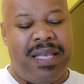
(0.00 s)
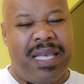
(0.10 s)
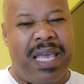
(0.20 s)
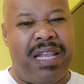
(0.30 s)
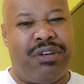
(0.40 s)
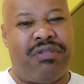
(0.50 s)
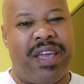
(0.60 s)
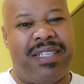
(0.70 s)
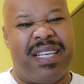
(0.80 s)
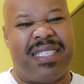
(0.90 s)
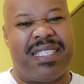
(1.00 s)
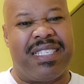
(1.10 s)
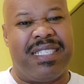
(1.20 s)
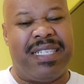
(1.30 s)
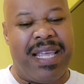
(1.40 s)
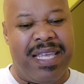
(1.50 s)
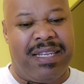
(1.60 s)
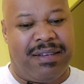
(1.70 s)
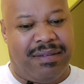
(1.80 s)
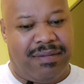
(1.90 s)
it creates a
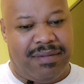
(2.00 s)
stain,